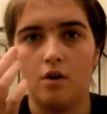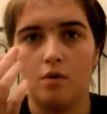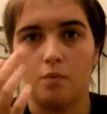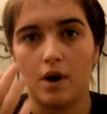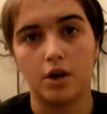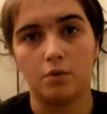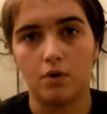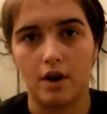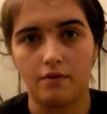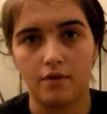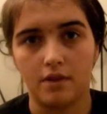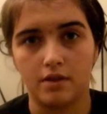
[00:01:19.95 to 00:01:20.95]
where you want
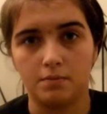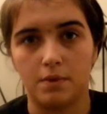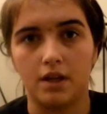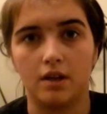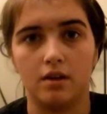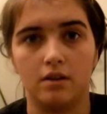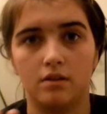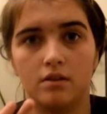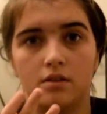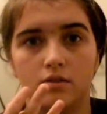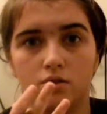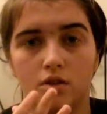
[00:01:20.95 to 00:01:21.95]
everything to be,
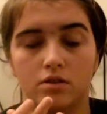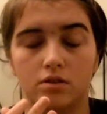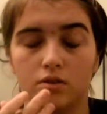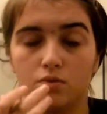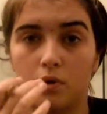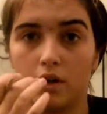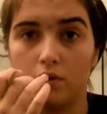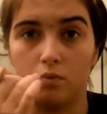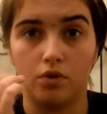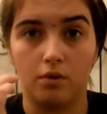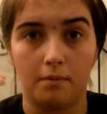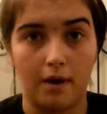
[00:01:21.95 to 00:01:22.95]
such as where you want
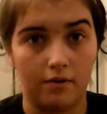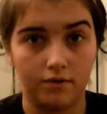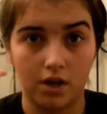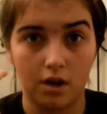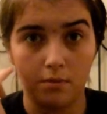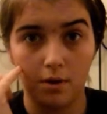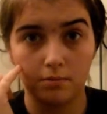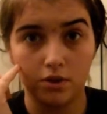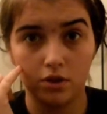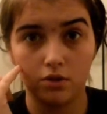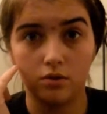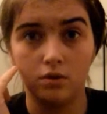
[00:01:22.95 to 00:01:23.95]
the mouth to come up
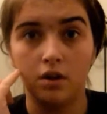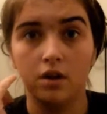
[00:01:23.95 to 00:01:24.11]
to,